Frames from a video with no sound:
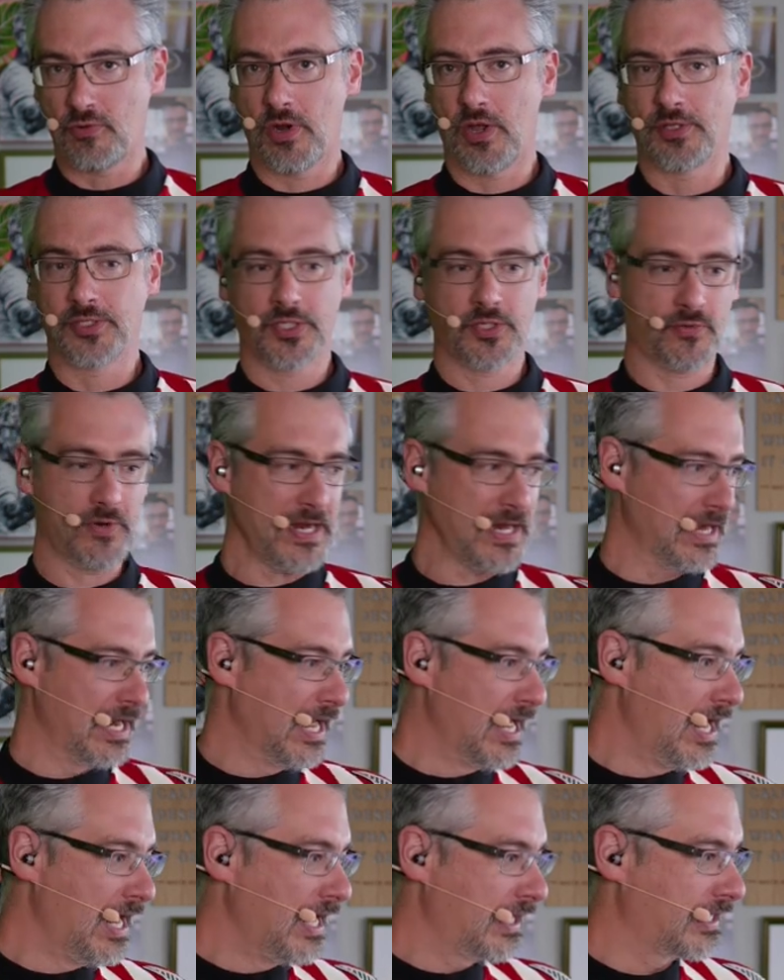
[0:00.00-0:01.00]
on screen.
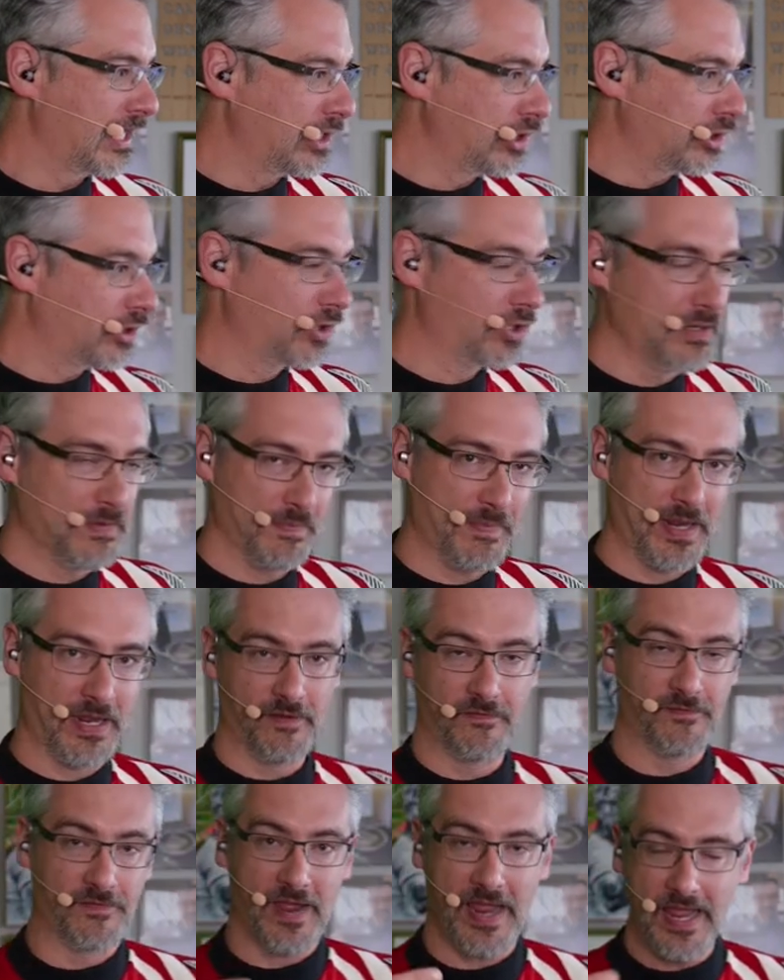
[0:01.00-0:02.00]
They shouldn't be
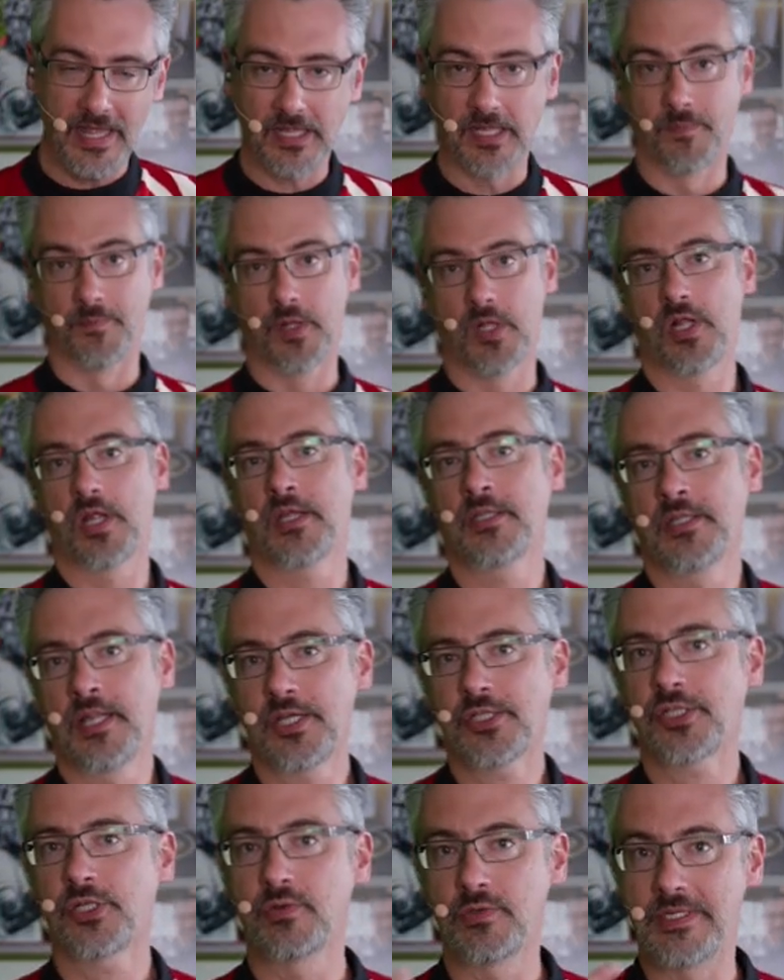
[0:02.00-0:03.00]
available
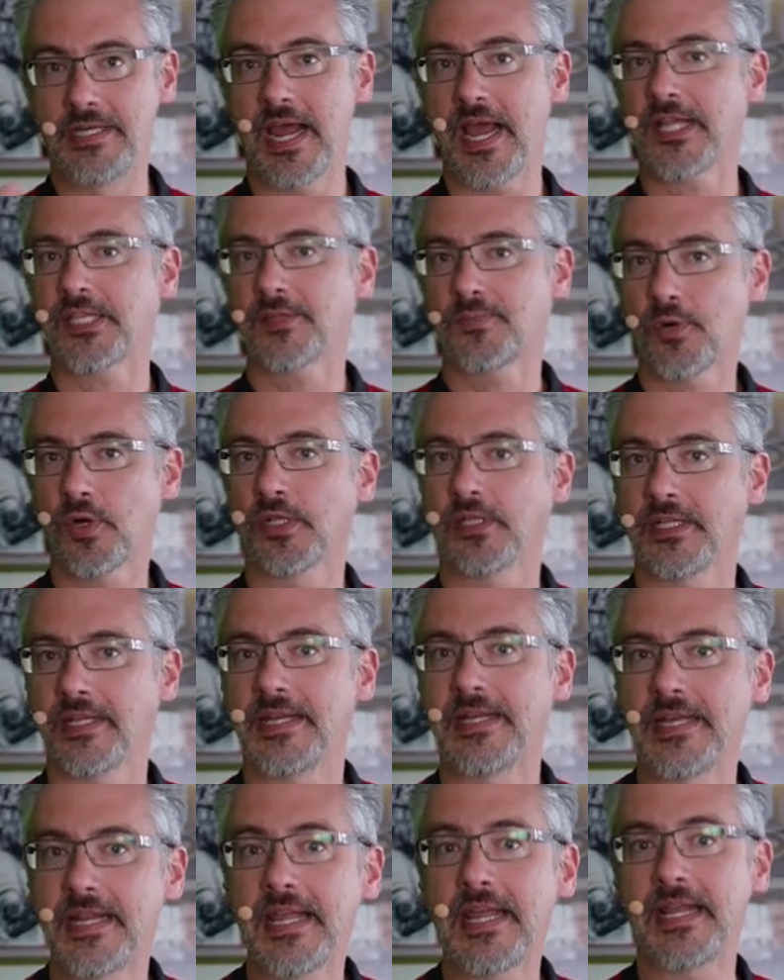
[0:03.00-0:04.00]
unless you desperately
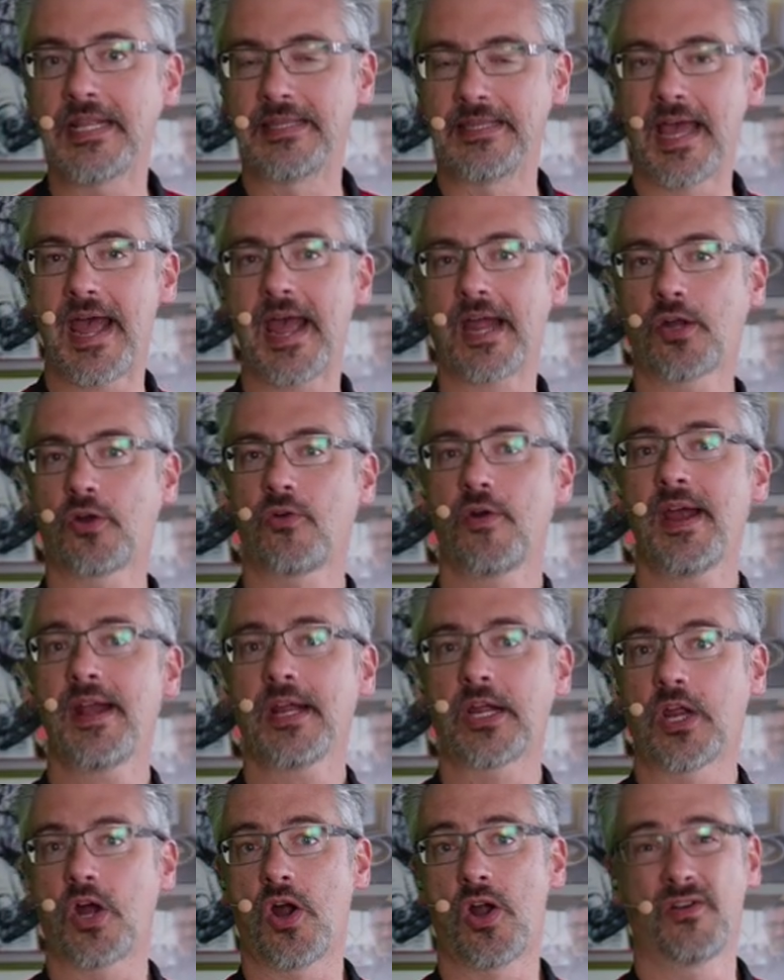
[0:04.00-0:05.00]
need that credit
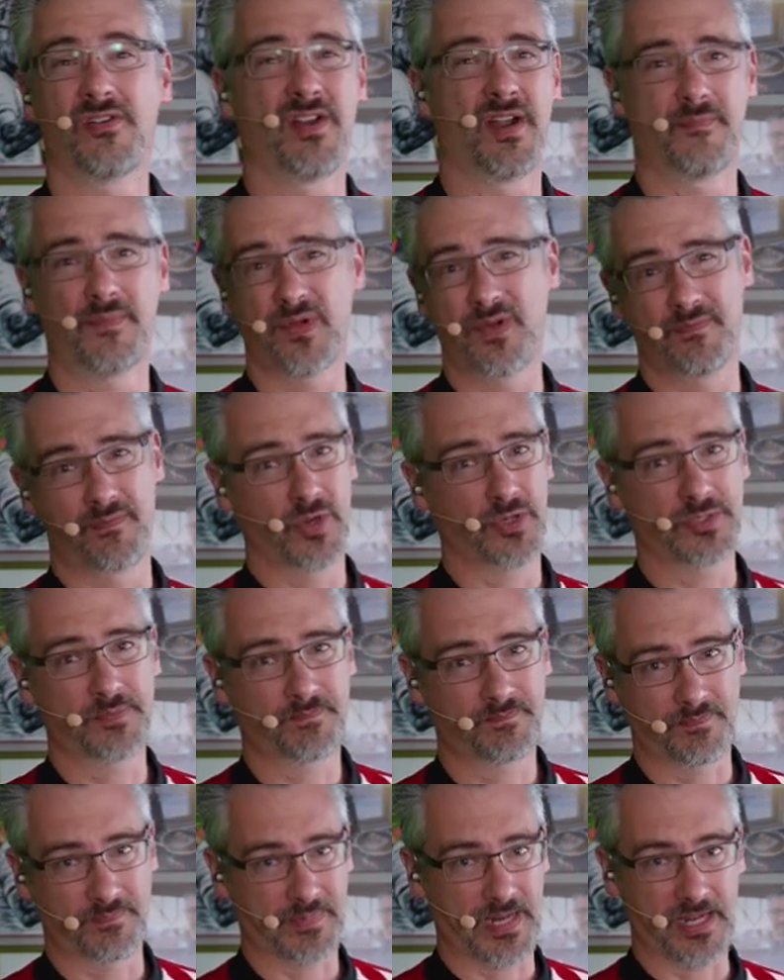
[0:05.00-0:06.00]
card number. And most
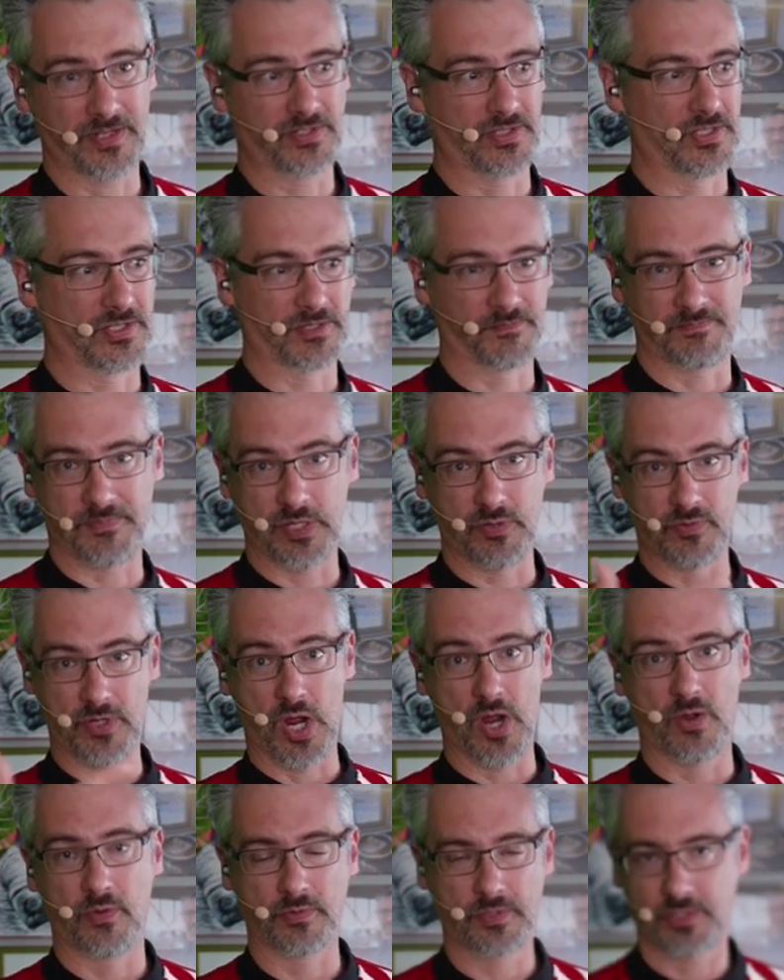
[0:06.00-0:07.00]
cases you
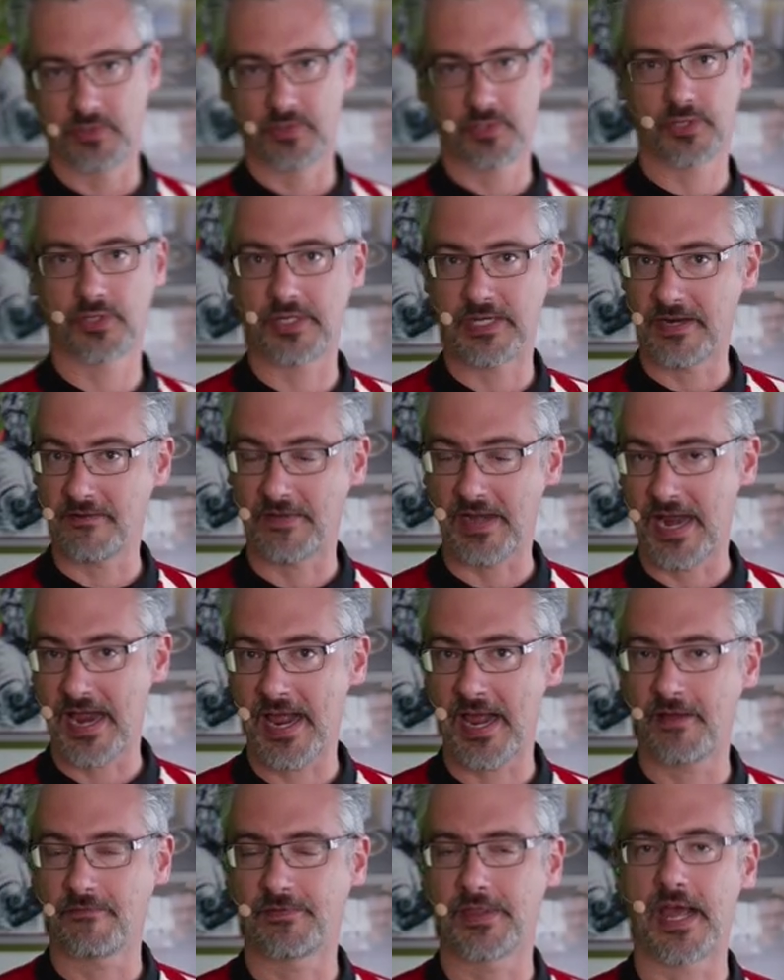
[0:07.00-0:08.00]
don't. You shouldn't even
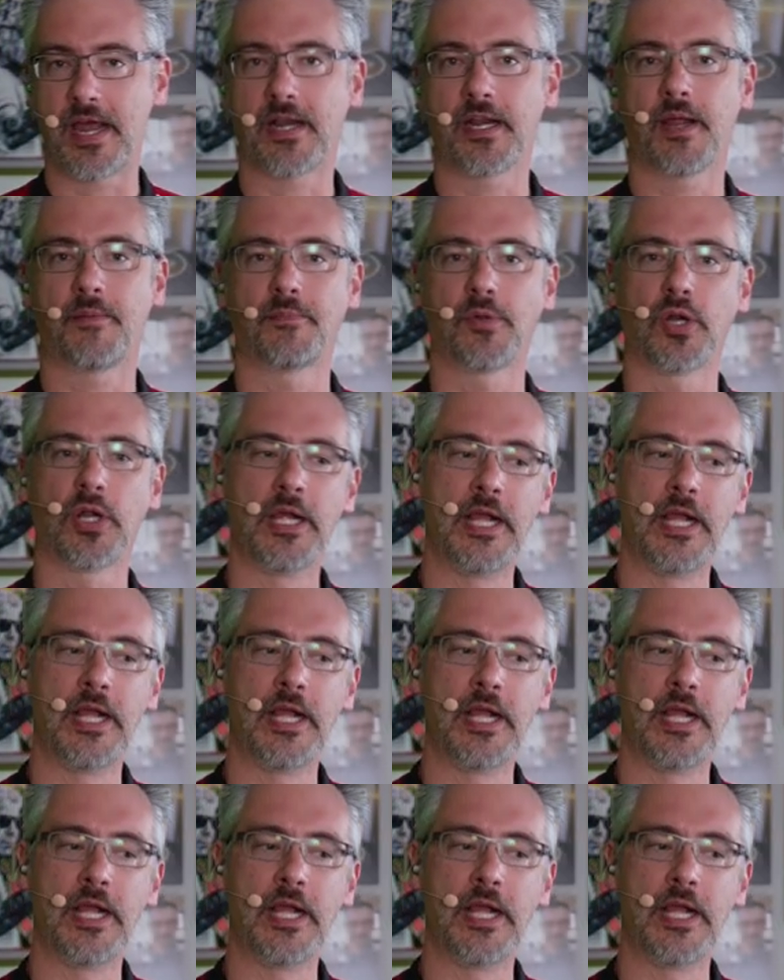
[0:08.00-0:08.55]
have that number.